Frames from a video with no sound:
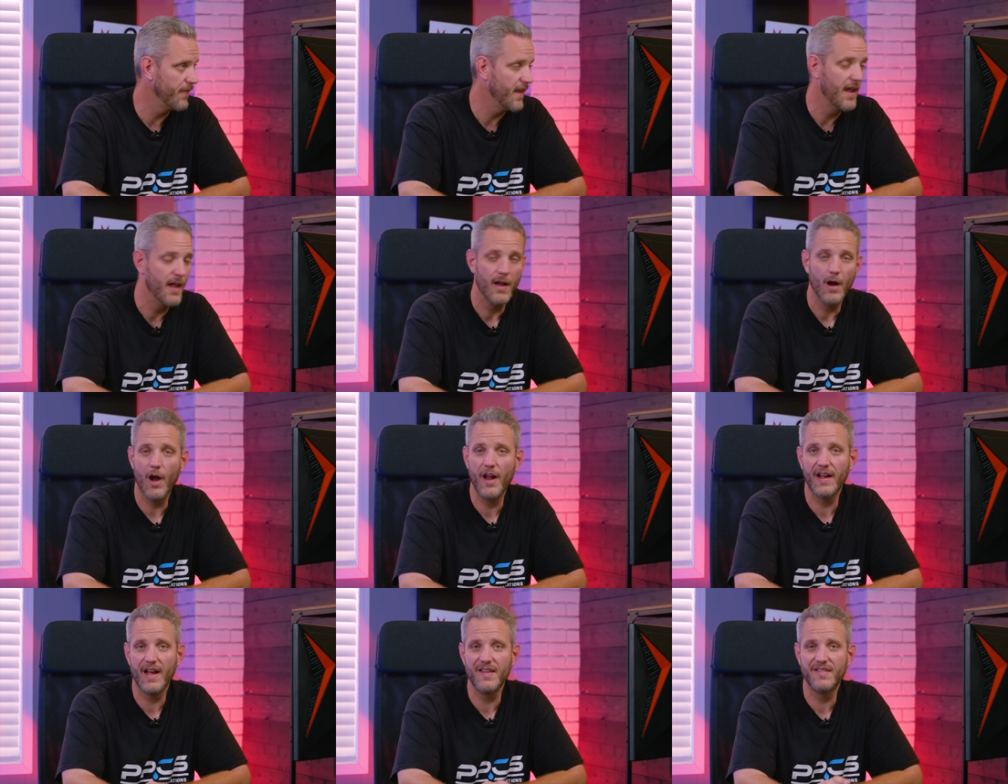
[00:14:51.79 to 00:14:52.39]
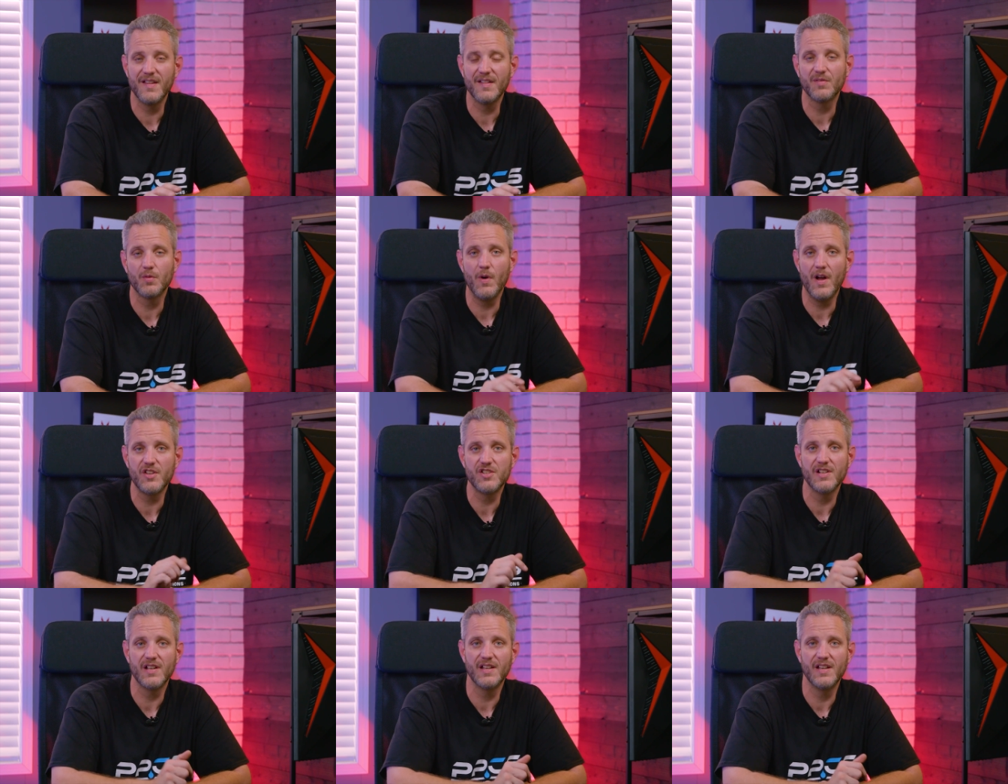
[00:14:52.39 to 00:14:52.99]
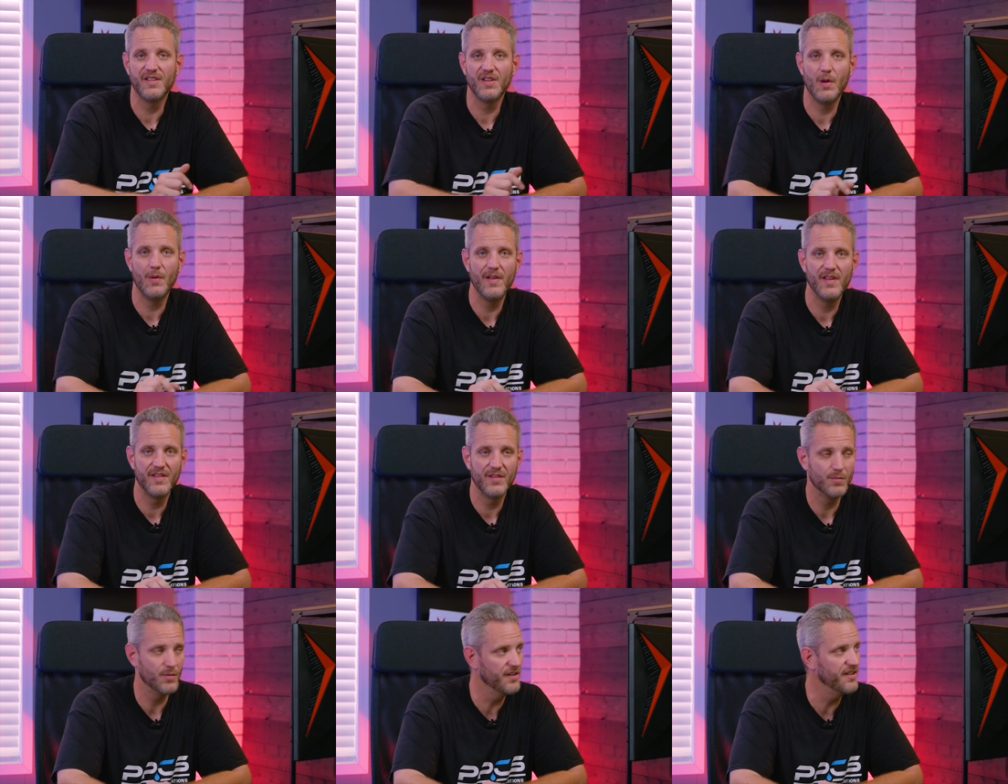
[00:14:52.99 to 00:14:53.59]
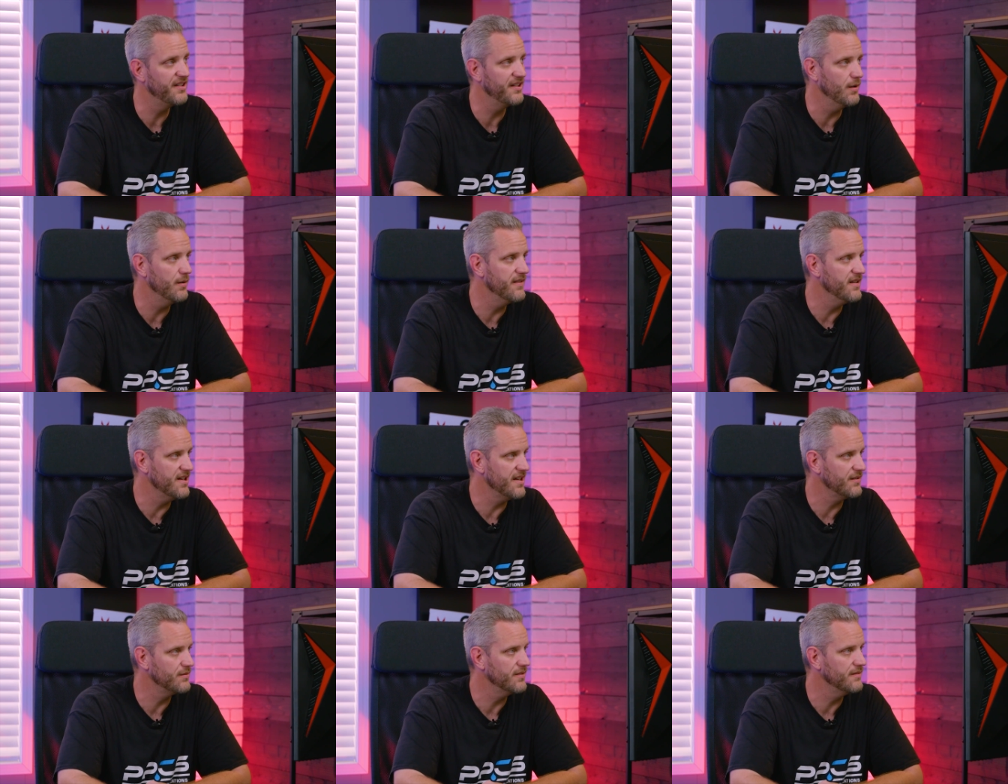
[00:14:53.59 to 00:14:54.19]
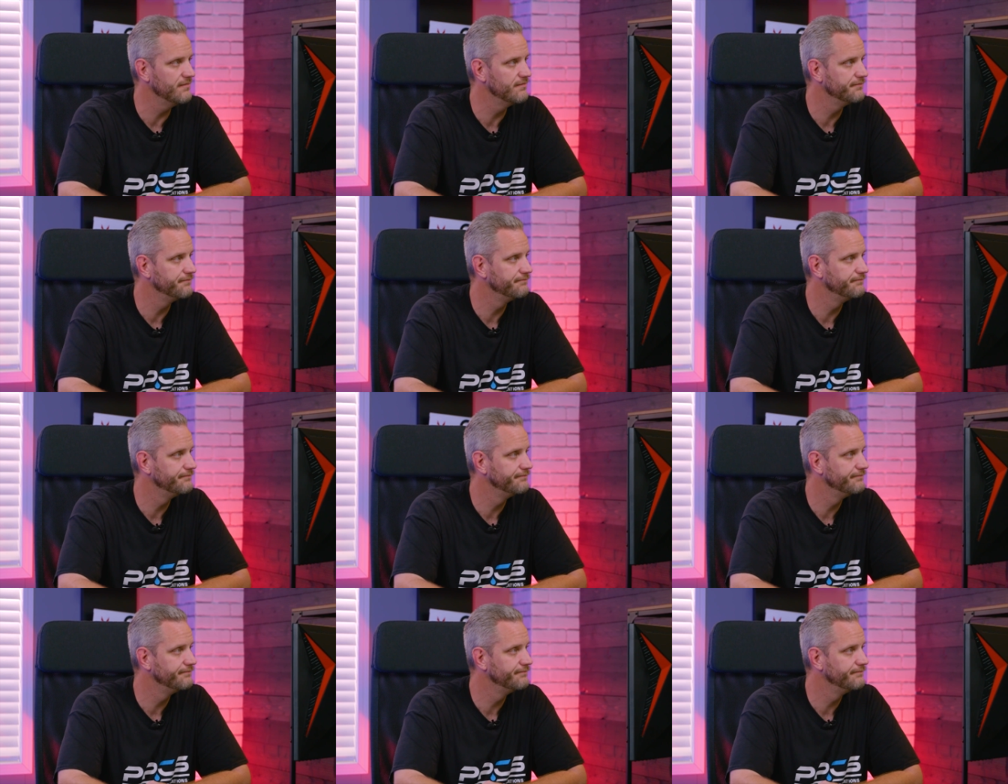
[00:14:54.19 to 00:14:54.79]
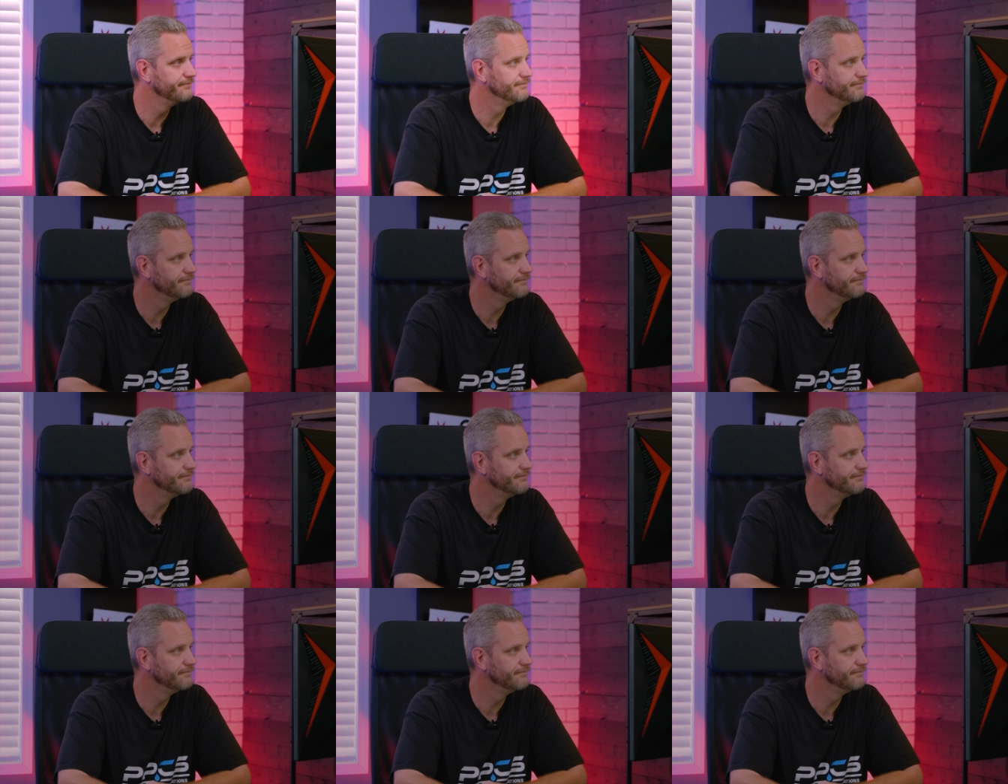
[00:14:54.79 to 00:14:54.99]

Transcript: All right, guys, thanks for watching. And as always, we'll see you in the next one.